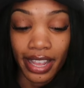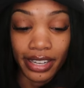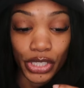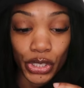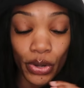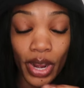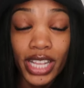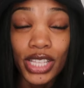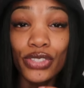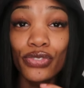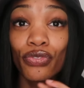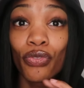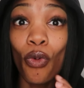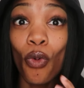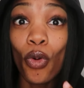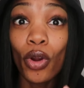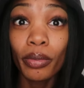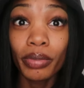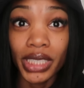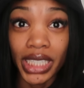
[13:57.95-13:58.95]
and, and
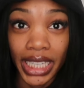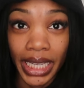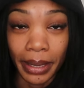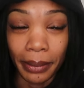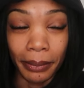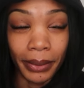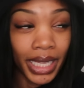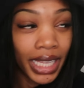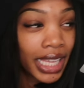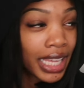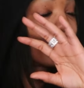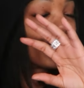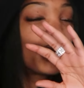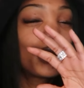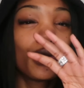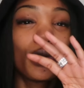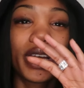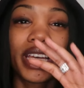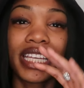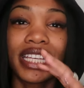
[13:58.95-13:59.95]
transformed him
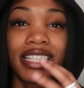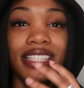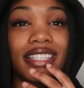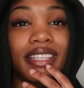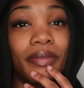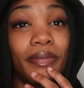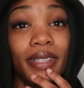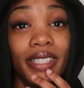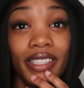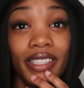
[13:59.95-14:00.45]
into his